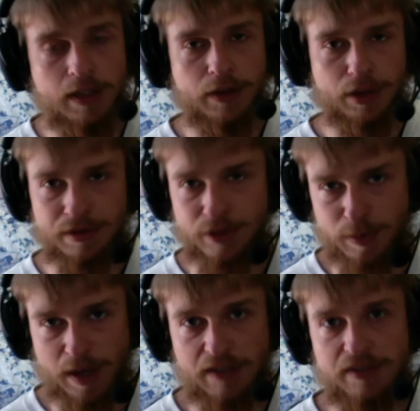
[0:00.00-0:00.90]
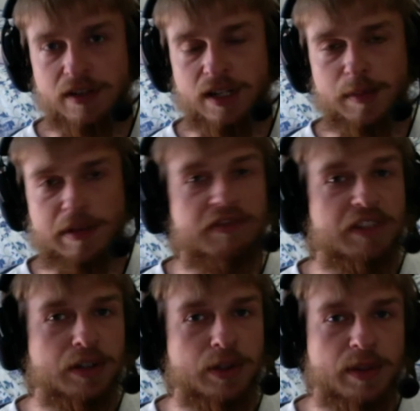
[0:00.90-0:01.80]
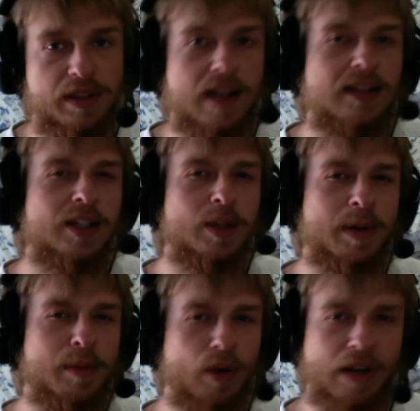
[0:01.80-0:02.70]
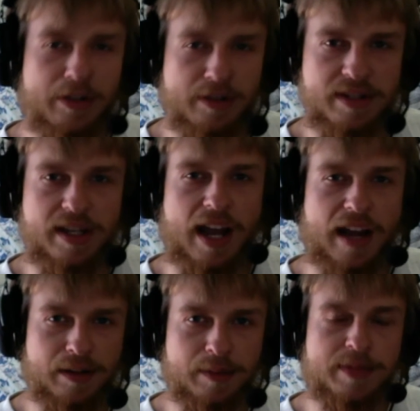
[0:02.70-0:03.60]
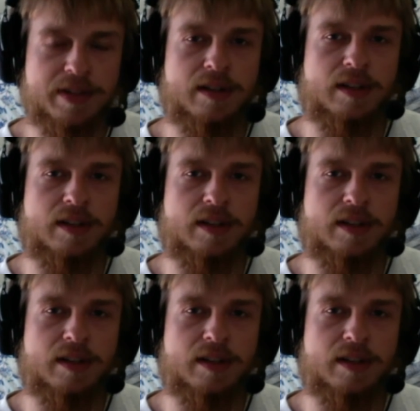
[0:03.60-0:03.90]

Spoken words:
those loot boxes are going to be filled with a little bit more interesting items.